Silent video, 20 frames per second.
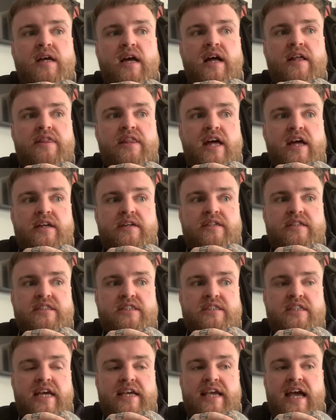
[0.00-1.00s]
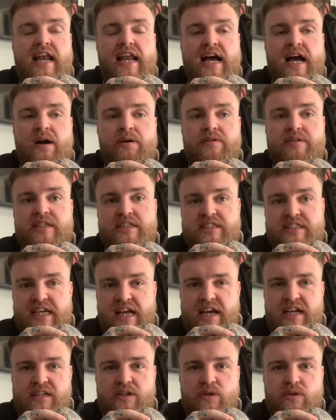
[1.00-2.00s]
then they get out and they
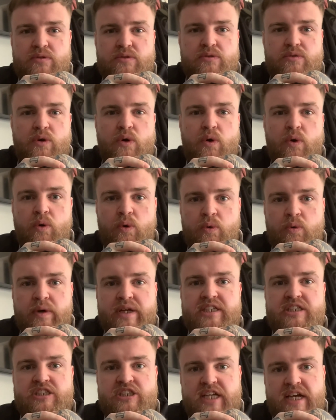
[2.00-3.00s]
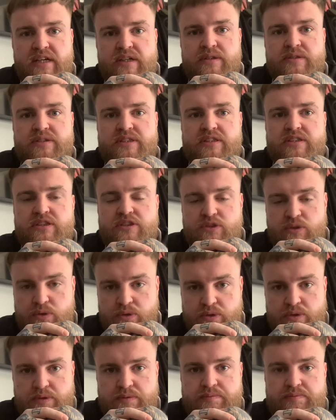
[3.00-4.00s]
say, "Always check who's at the
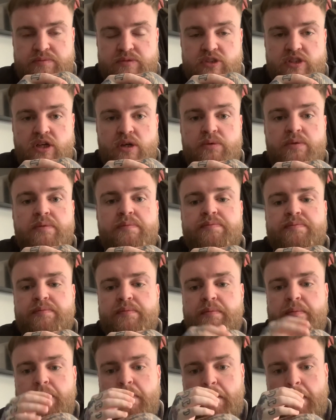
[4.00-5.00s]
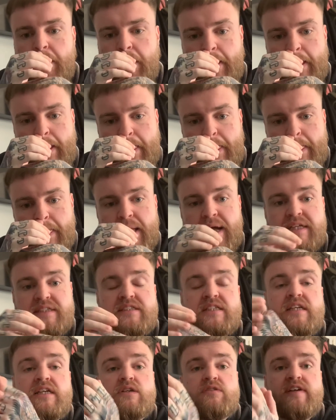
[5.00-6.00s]
door." So that's
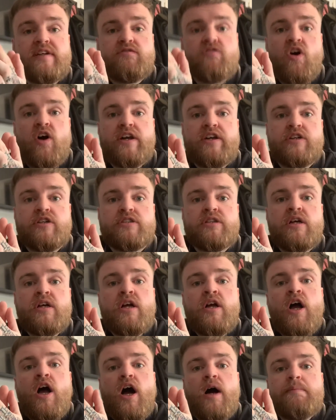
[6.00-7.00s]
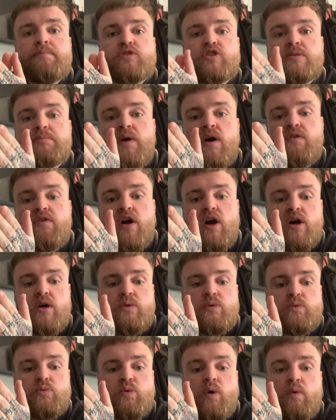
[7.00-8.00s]
Little Red Riding Hood. Tomorrow,
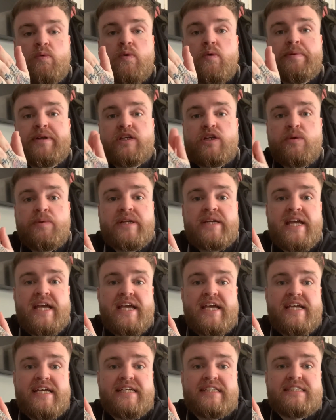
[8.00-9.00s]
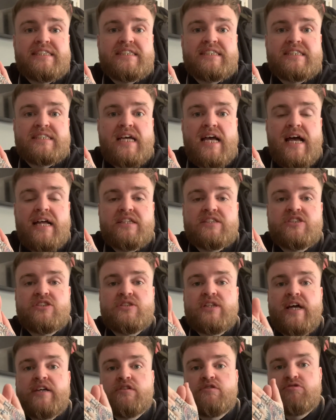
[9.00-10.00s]
what we'll be doing is Hansel
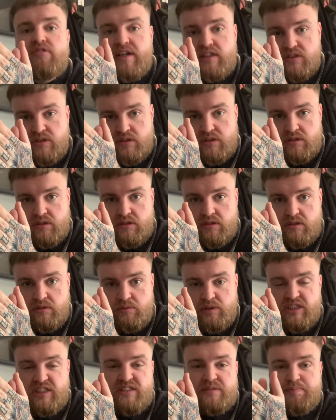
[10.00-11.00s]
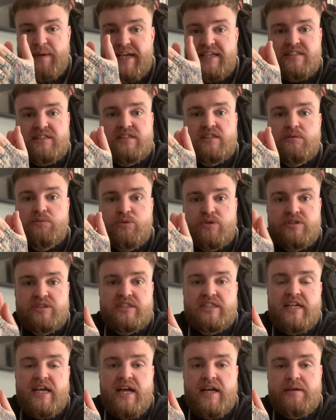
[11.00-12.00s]
and Gretel, which is based in the woods
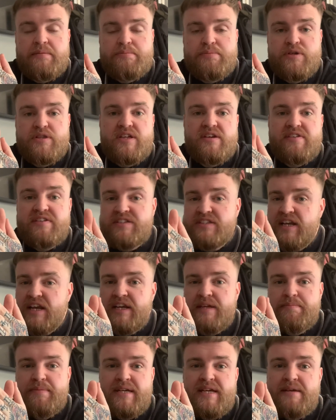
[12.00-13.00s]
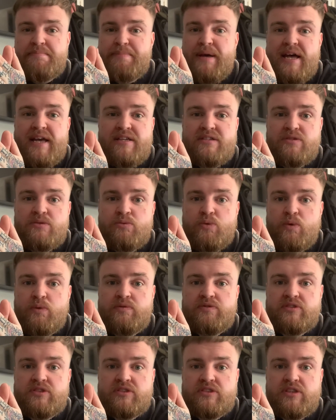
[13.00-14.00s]
again, but there isn't any bears or
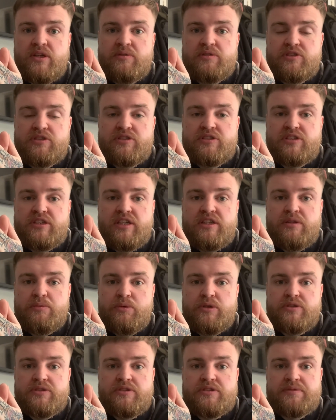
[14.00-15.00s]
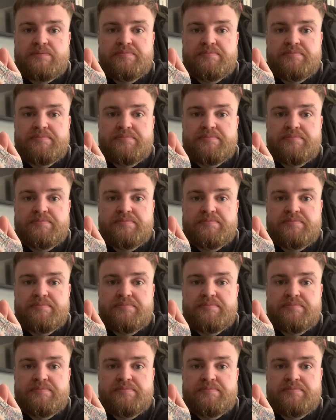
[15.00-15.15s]
wolves, so it's just in the woods.